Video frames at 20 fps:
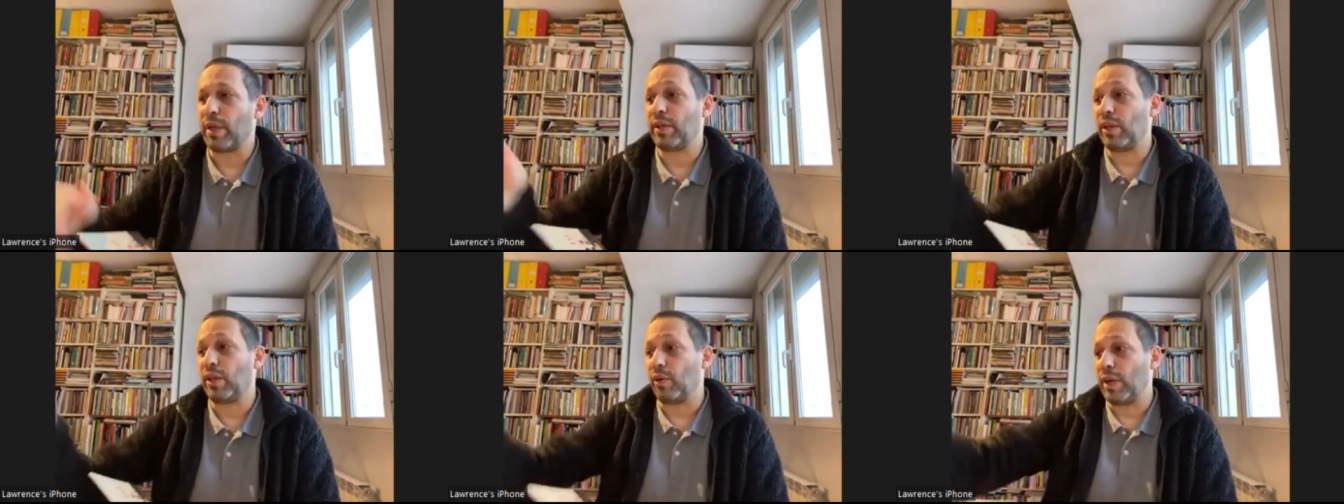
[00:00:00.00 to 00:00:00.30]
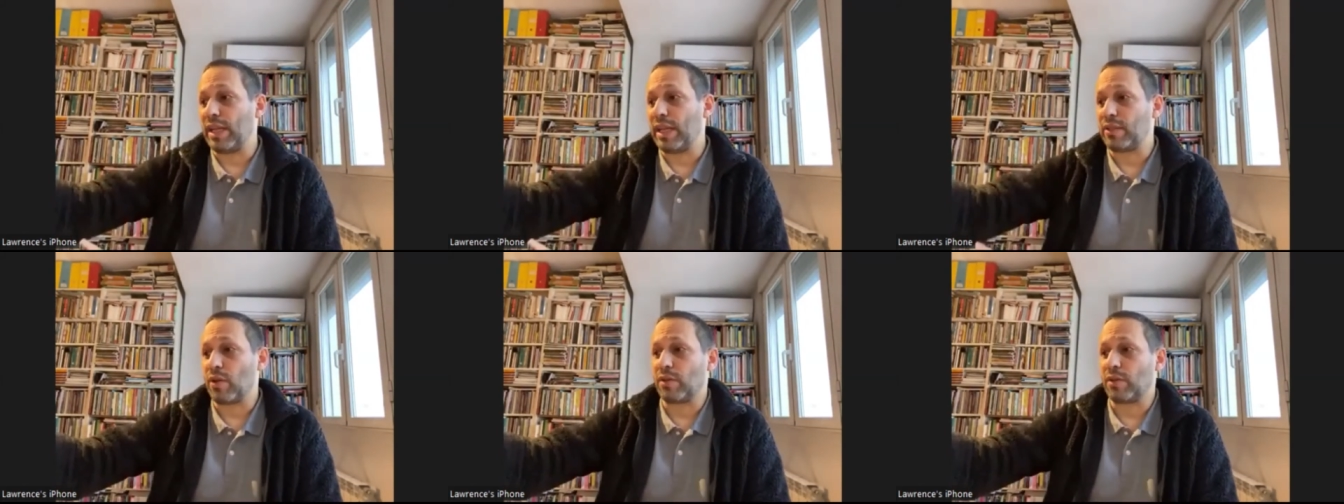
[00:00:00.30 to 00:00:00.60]
you know,
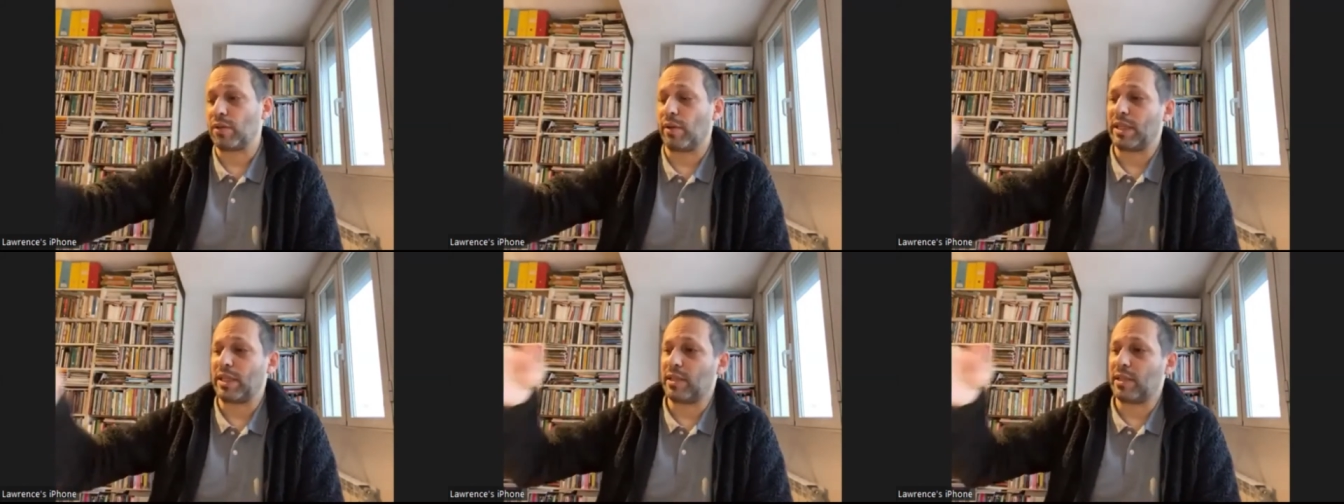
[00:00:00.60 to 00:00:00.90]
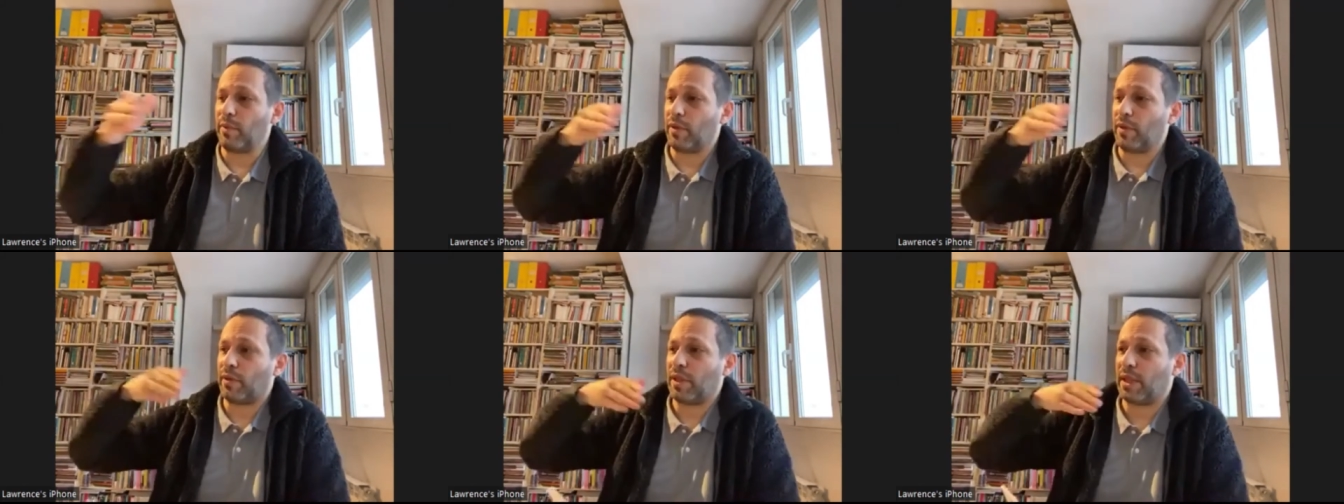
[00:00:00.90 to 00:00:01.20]
it's a
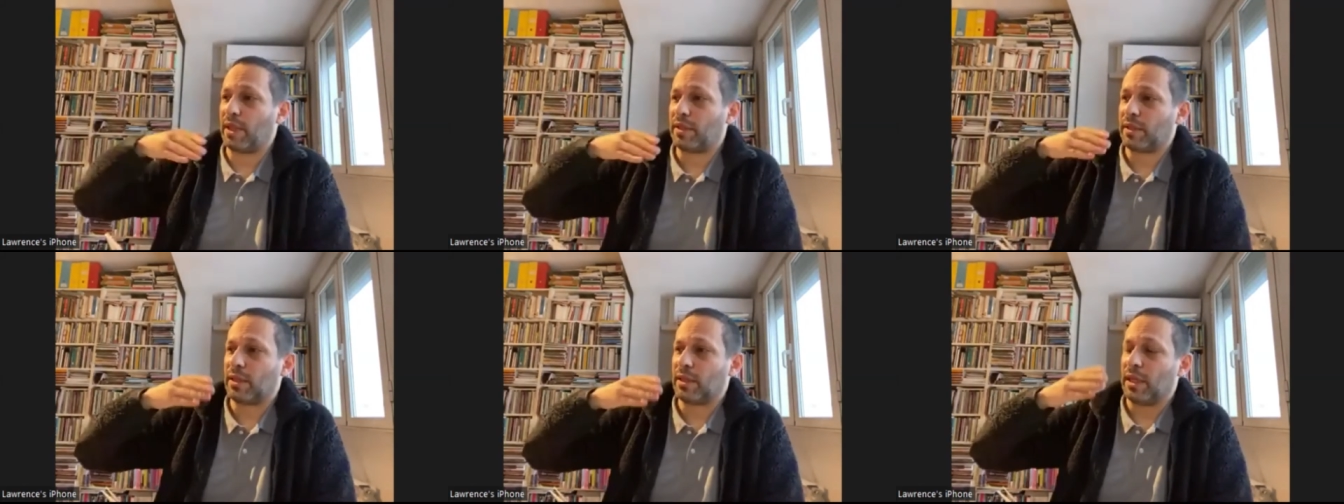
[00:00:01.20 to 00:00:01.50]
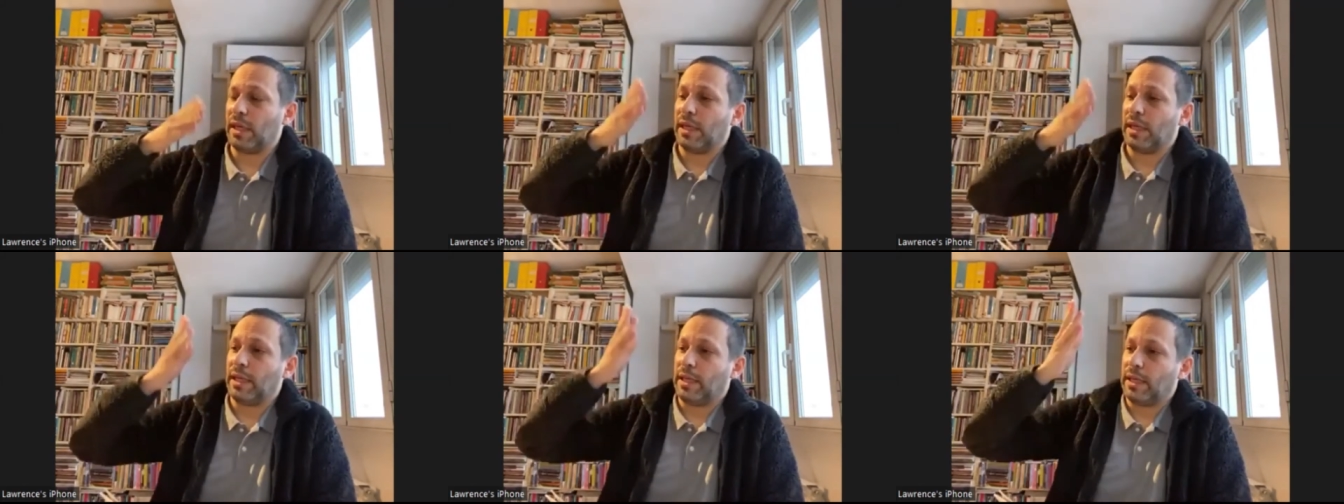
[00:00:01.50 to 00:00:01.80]
book that's
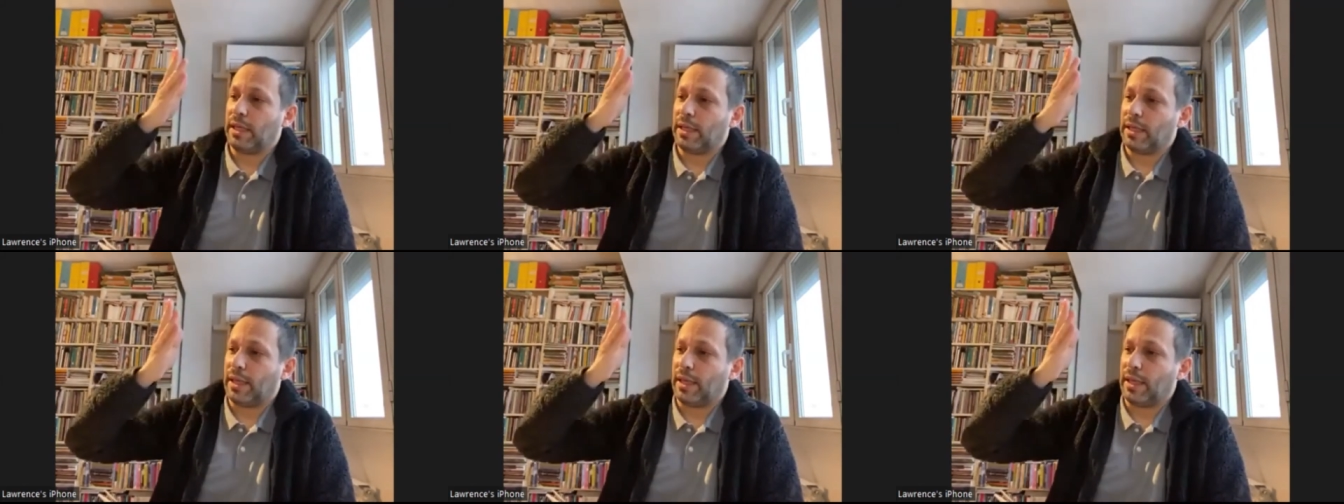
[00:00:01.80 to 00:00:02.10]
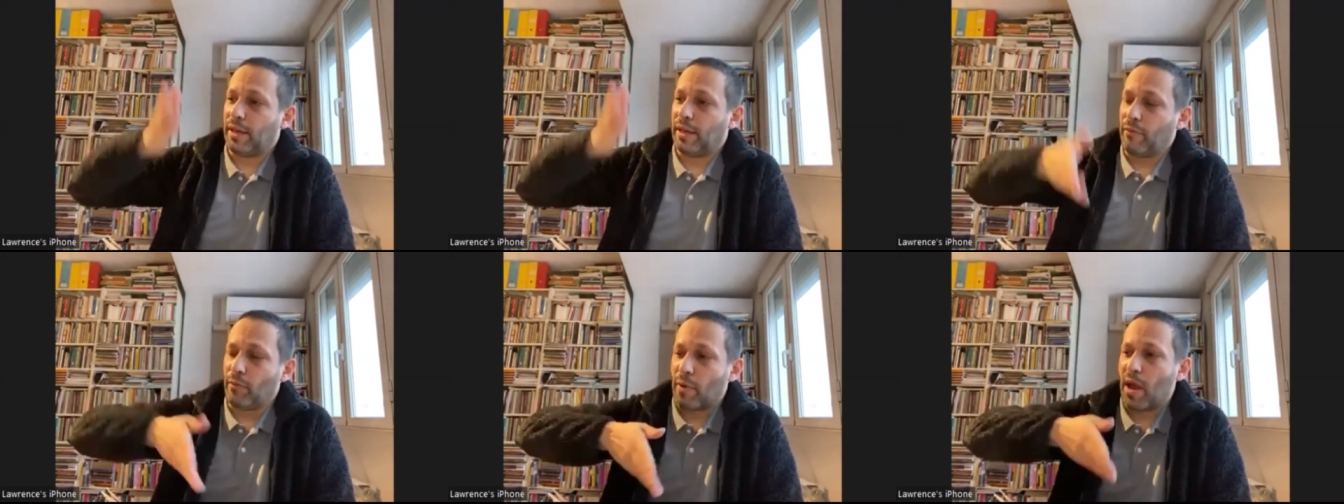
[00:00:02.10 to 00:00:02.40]

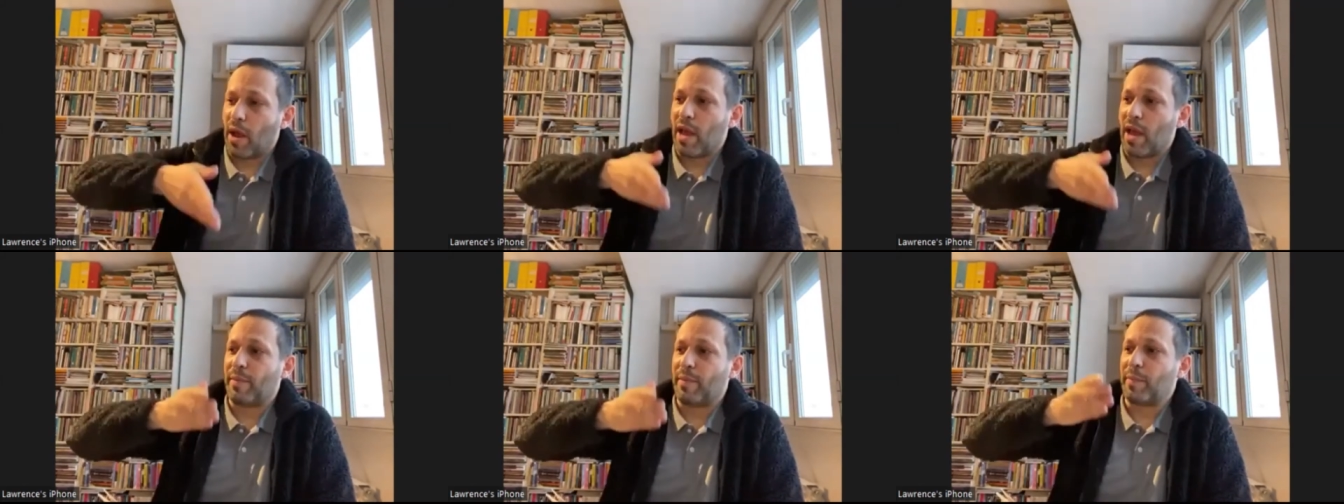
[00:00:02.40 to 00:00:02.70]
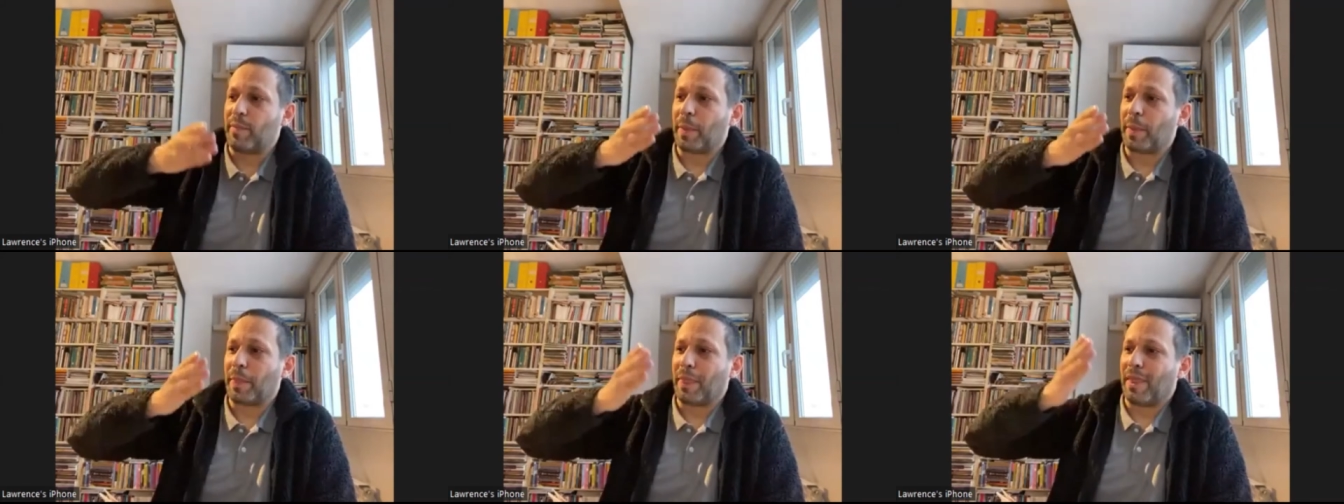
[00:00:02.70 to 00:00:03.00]
in
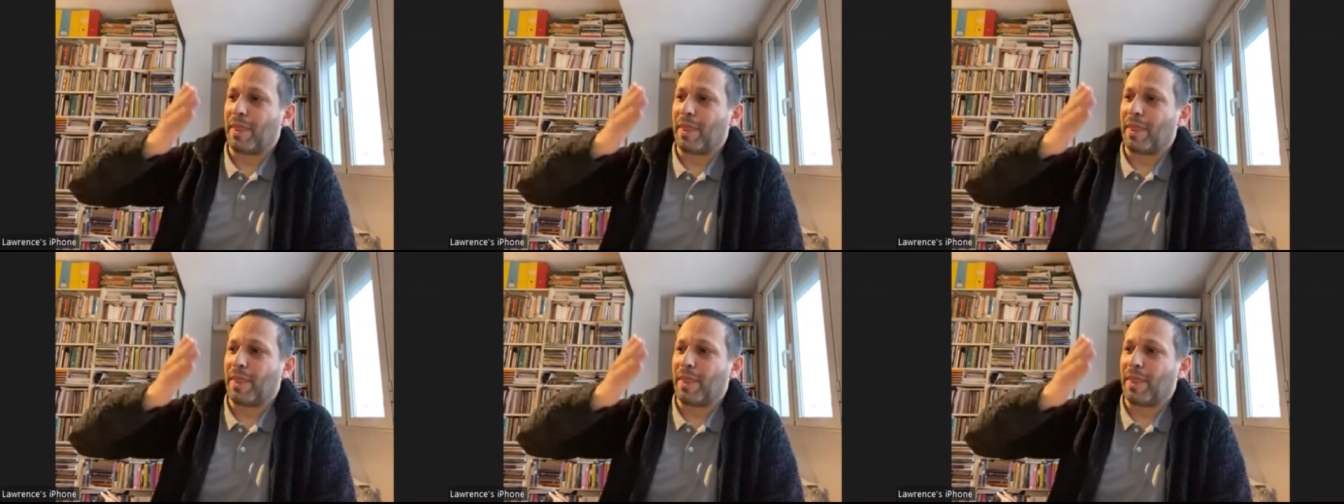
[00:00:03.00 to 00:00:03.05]
rhyme